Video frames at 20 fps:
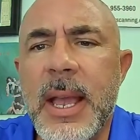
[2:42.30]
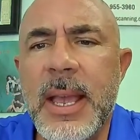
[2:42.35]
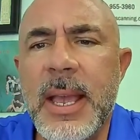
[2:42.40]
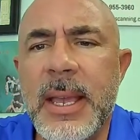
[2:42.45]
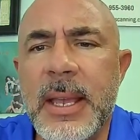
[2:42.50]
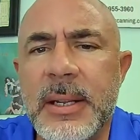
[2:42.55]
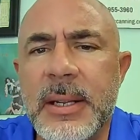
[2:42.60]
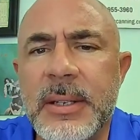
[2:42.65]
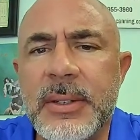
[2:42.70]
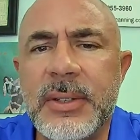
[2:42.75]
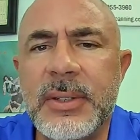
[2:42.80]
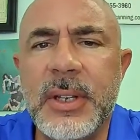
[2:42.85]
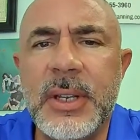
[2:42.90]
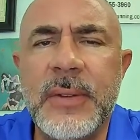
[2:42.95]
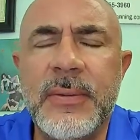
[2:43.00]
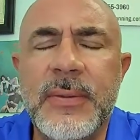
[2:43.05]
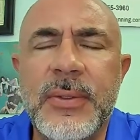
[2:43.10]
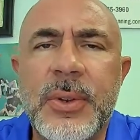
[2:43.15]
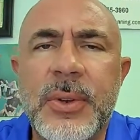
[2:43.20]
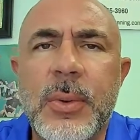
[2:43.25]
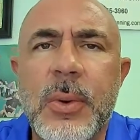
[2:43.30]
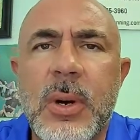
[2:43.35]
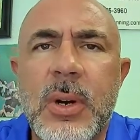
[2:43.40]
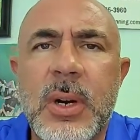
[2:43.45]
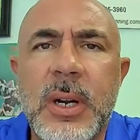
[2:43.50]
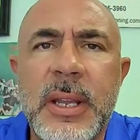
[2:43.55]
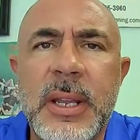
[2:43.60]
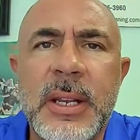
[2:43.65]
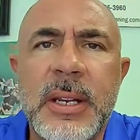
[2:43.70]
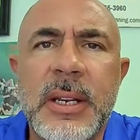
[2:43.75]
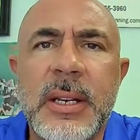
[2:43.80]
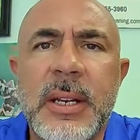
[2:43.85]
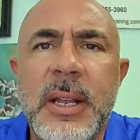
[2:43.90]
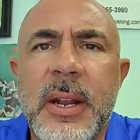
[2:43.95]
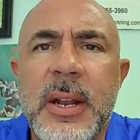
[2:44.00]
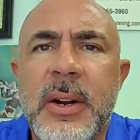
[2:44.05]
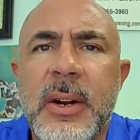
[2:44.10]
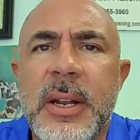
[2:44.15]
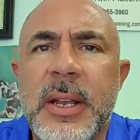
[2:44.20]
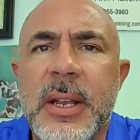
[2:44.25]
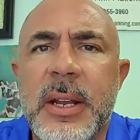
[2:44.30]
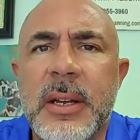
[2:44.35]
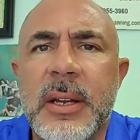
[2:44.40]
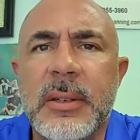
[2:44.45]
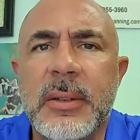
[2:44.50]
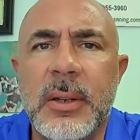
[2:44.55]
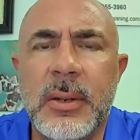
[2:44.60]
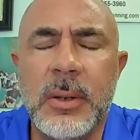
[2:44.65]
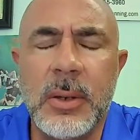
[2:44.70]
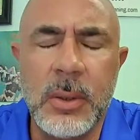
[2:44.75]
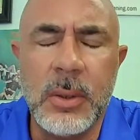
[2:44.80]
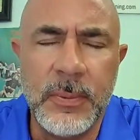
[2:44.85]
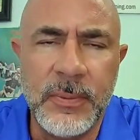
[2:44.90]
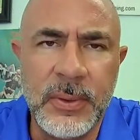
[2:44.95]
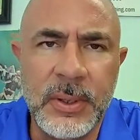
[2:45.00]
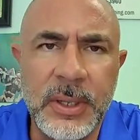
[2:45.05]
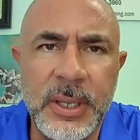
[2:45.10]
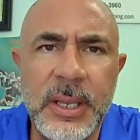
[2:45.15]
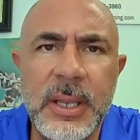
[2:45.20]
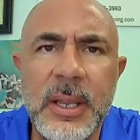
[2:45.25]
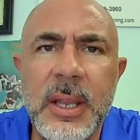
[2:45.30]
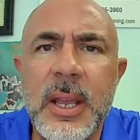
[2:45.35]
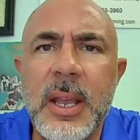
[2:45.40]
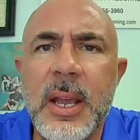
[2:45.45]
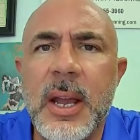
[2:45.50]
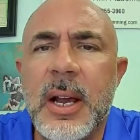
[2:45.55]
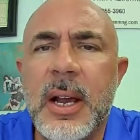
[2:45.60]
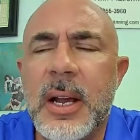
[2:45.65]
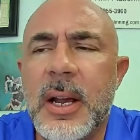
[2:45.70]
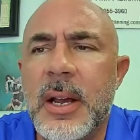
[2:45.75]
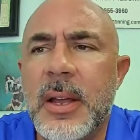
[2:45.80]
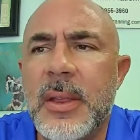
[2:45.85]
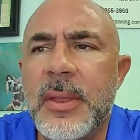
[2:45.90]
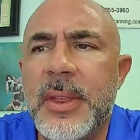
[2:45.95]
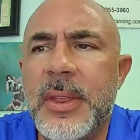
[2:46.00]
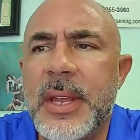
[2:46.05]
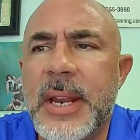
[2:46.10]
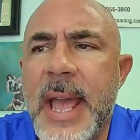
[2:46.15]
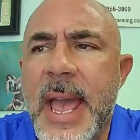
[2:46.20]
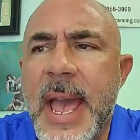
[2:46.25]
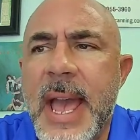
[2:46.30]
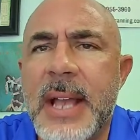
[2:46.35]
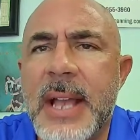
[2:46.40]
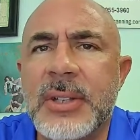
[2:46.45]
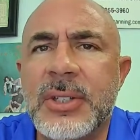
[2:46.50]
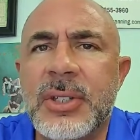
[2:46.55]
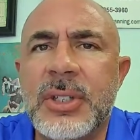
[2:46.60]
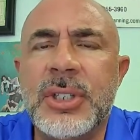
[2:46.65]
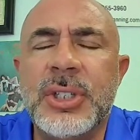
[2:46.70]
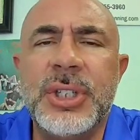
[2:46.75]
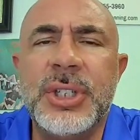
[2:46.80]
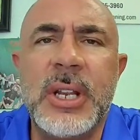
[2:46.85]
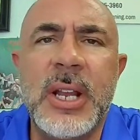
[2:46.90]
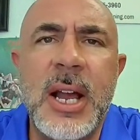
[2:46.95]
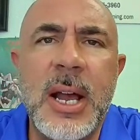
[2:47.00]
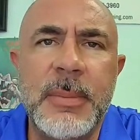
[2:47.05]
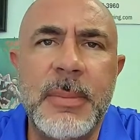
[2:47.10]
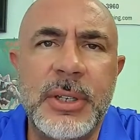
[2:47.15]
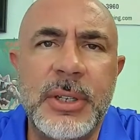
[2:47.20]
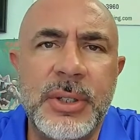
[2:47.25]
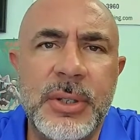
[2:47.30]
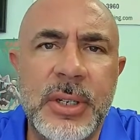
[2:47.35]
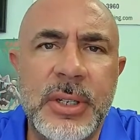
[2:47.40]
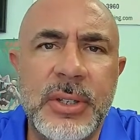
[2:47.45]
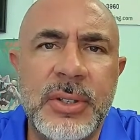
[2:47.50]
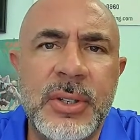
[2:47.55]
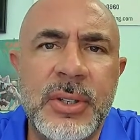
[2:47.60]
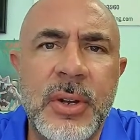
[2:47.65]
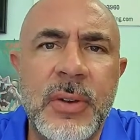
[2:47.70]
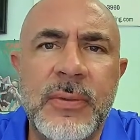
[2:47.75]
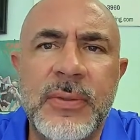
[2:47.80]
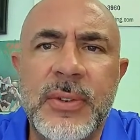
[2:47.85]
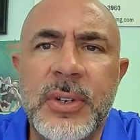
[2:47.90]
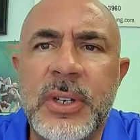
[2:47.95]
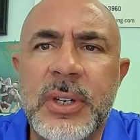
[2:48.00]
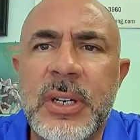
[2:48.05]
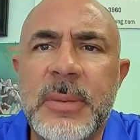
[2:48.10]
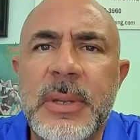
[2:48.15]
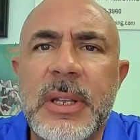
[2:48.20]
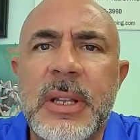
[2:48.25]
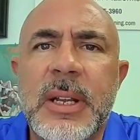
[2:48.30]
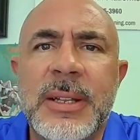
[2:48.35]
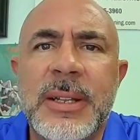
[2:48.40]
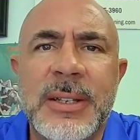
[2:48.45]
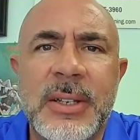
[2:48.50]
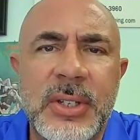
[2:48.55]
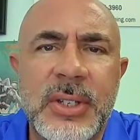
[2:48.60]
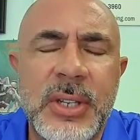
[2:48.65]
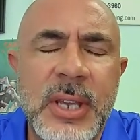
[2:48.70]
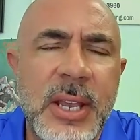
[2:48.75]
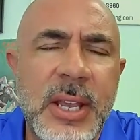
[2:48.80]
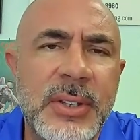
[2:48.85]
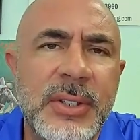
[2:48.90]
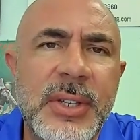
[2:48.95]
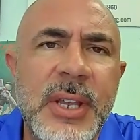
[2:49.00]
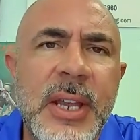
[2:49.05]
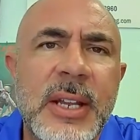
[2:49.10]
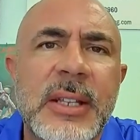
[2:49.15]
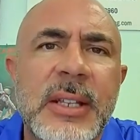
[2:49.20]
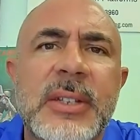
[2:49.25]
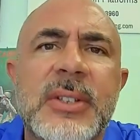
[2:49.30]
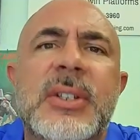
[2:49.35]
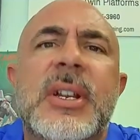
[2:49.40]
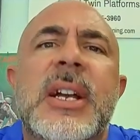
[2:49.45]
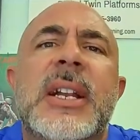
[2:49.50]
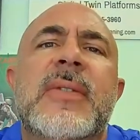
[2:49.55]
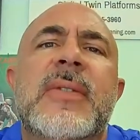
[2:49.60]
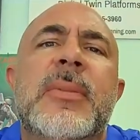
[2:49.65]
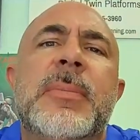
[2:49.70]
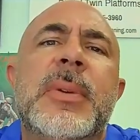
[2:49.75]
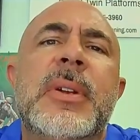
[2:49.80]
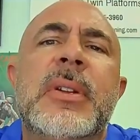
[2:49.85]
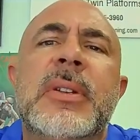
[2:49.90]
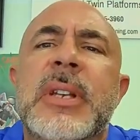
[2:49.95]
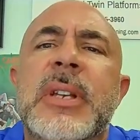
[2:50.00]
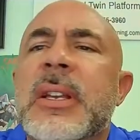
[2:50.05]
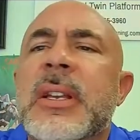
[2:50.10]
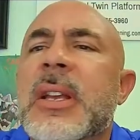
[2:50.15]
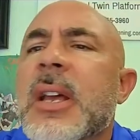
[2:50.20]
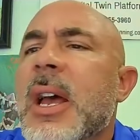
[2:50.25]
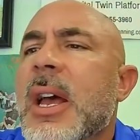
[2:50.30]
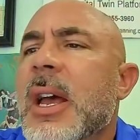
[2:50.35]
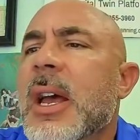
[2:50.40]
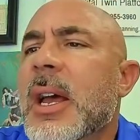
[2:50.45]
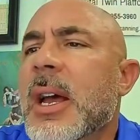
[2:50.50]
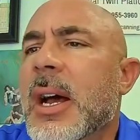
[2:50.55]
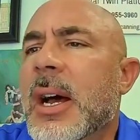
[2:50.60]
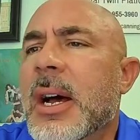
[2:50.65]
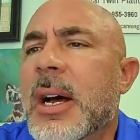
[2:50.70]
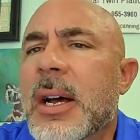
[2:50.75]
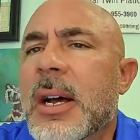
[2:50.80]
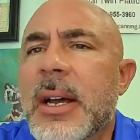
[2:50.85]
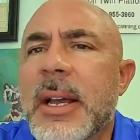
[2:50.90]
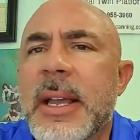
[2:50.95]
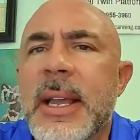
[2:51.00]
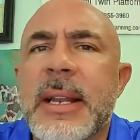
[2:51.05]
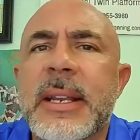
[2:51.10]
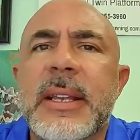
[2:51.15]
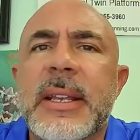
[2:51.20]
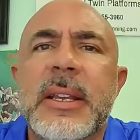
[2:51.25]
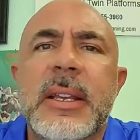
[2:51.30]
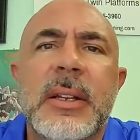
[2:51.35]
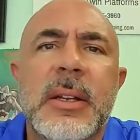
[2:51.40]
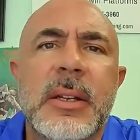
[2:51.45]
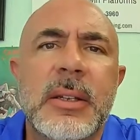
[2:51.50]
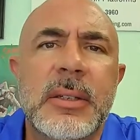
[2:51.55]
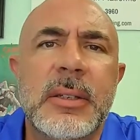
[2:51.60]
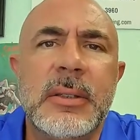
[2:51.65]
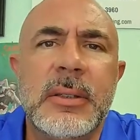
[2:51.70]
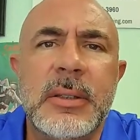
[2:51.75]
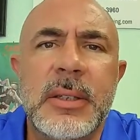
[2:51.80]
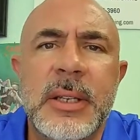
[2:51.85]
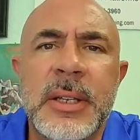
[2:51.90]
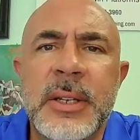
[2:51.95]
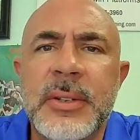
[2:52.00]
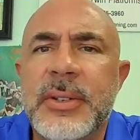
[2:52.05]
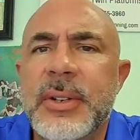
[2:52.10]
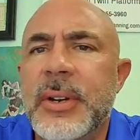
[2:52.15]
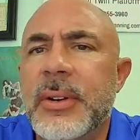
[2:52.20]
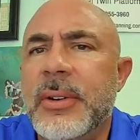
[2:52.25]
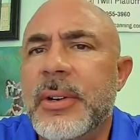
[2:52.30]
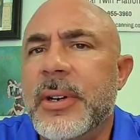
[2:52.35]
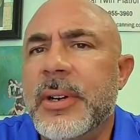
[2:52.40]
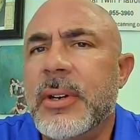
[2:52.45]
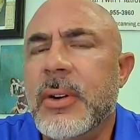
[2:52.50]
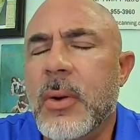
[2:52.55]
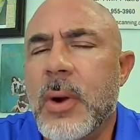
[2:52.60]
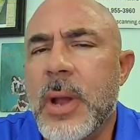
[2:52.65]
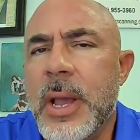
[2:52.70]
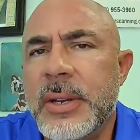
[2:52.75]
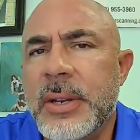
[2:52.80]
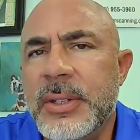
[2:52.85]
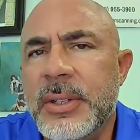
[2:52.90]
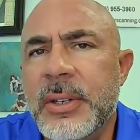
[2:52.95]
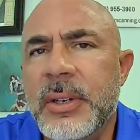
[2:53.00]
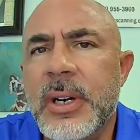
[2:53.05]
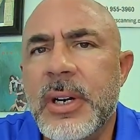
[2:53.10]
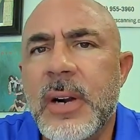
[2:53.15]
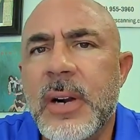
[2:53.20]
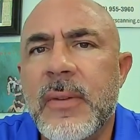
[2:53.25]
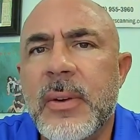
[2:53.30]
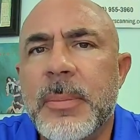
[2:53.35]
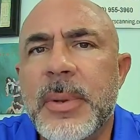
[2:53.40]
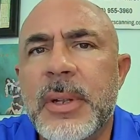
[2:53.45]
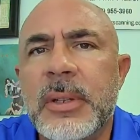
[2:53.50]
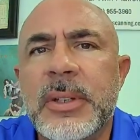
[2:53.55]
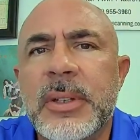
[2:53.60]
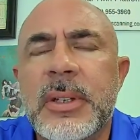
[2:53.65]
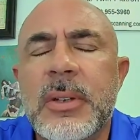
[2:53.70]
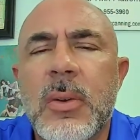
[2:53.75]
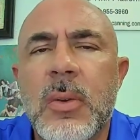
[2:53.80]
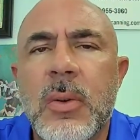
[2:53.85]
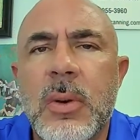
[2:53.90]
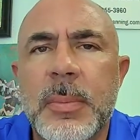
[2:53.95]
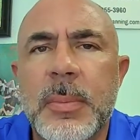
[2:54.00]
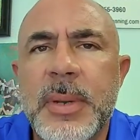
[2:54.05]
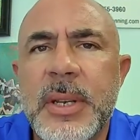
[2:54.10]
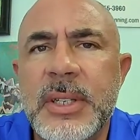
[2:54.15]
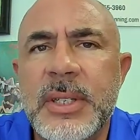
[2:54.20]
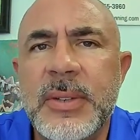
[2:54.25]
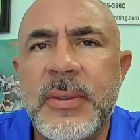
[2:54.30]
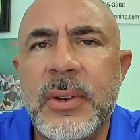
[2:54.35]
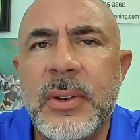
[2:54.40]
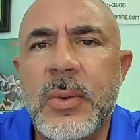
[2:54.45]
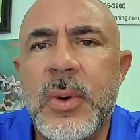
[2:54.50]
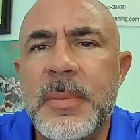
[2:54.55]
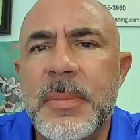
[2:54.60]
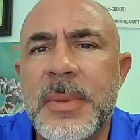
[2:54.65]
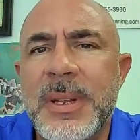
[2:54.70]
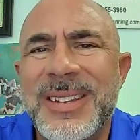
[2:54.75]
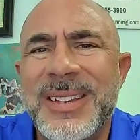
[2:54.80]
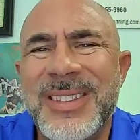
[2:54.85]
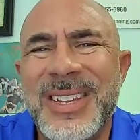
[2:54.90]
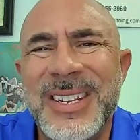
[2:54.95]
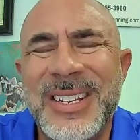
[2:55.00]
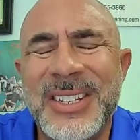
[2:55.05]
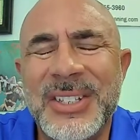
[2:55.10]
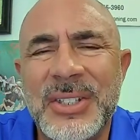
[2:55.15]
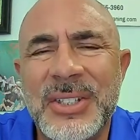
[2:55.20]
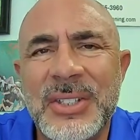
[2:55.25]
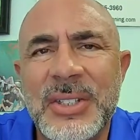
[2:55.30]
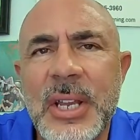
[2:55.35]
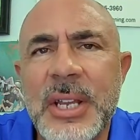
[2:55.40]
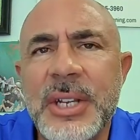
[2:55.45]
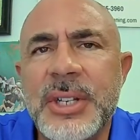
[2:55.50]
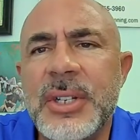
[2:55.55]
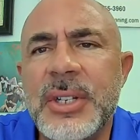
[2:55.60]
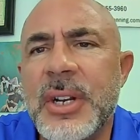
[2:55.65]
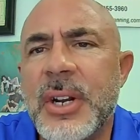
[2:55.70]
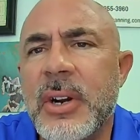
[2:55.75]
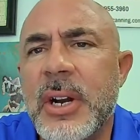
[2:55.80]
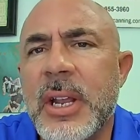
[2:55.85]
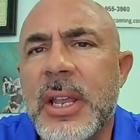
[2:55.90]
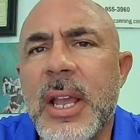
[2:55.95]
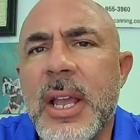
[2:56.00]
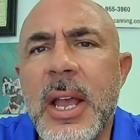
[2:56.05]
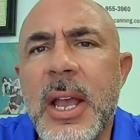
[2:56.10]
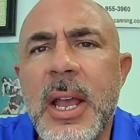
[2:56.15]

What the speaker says: and if you are in an area, hopefully, that has geometry. So if you're going to be, in this case, scanning the side of a building, any interior or exterior of a building or a piece of equipment that is stationary,